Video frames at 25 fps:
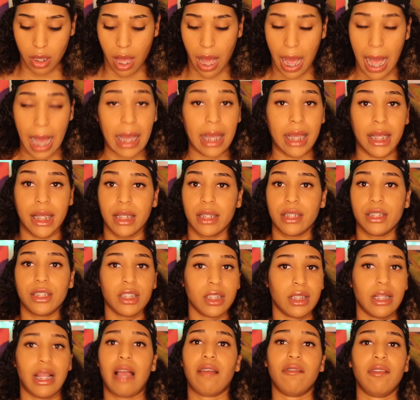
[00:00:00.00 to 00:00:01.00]
I
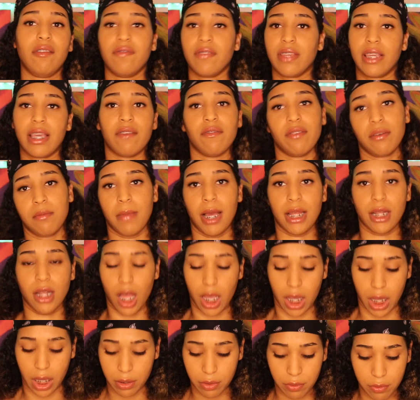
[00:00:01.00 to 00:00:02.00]
shouldn't have even given him my
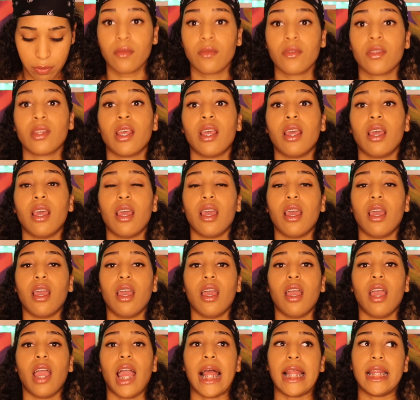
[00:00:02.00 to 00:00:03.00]
login.
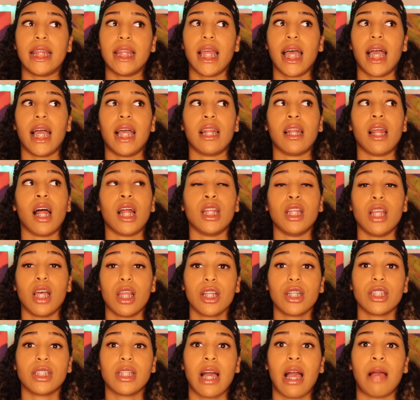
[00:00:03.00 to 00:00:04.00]
And then
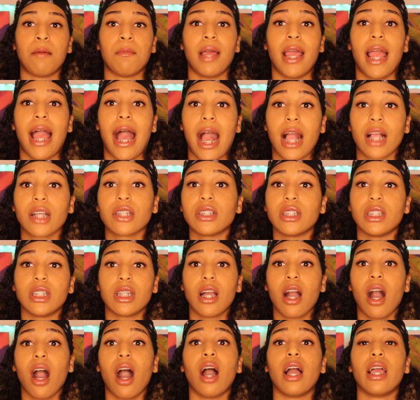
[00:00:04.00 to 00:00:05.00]
another time I actually
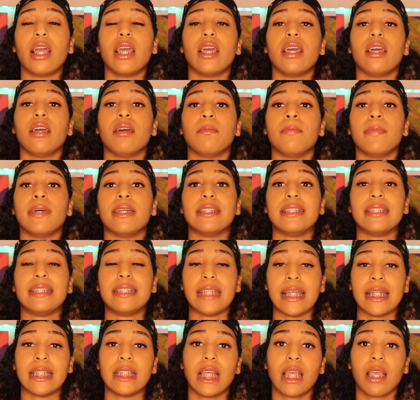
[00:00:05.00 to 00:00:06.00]
caught him
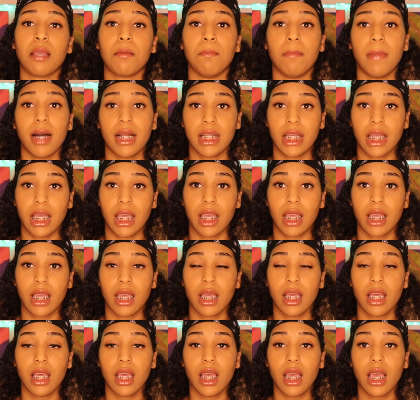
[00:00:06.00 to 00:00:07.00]
sending
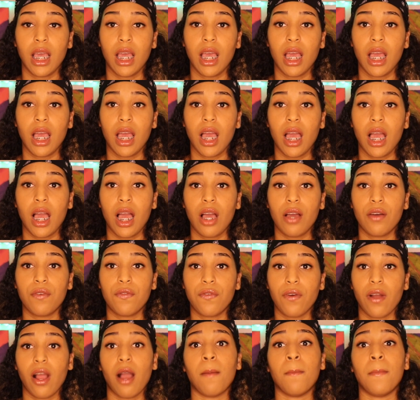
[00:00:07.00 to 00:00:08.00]
money
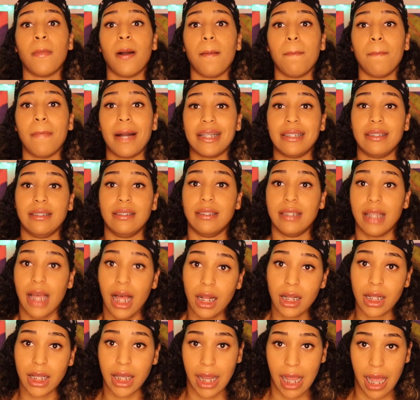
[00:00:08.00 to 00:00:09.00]
from my
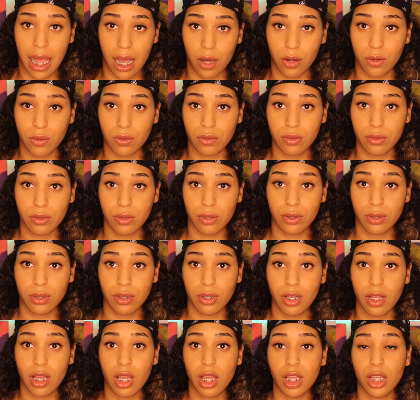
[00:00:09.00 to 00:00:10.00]
Zelle account.
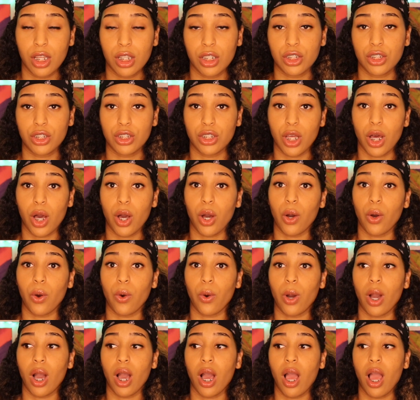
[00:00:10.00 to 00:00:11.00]

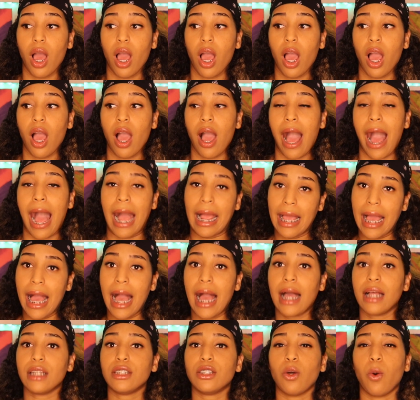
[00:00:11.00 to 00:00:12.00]
So
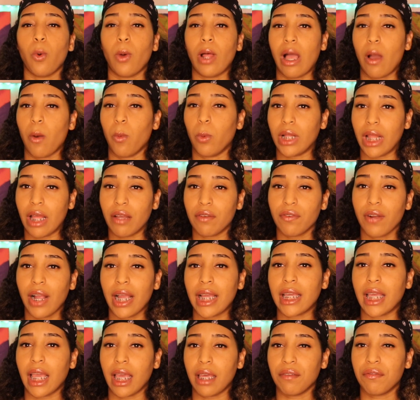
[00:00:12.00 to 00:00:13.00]
whenever
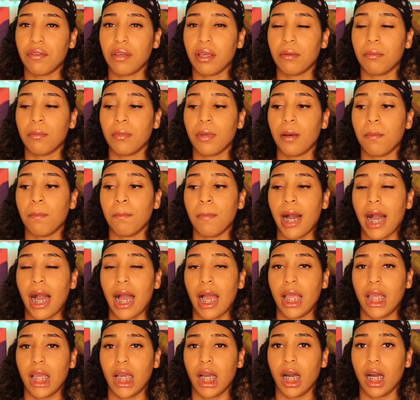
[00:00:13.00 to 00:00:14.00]
I gave him
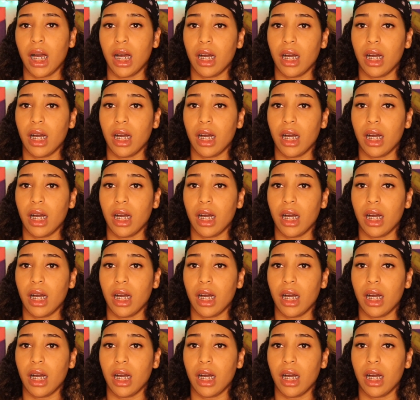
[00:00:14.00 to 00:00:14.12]
my